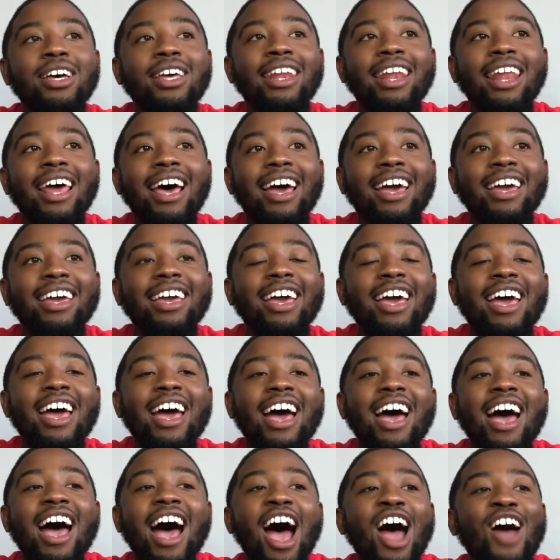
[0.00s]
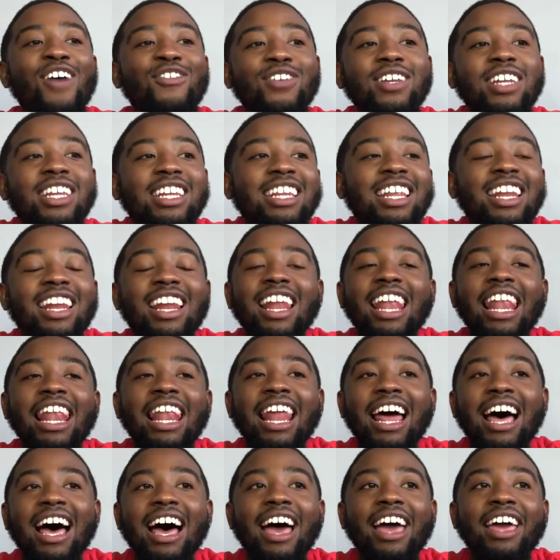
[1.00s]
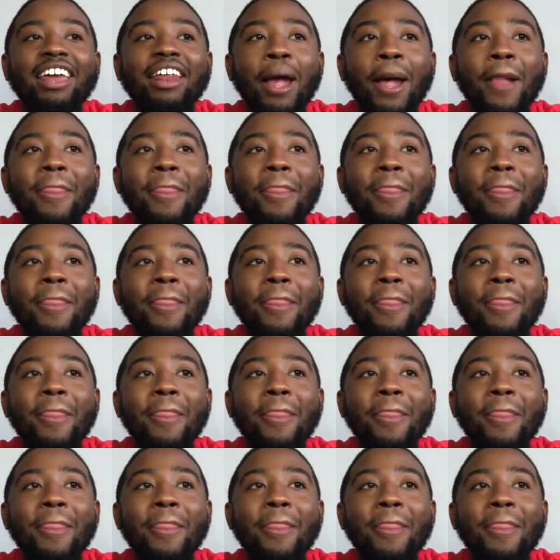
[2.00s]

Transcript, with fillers: Like, I really did a lot.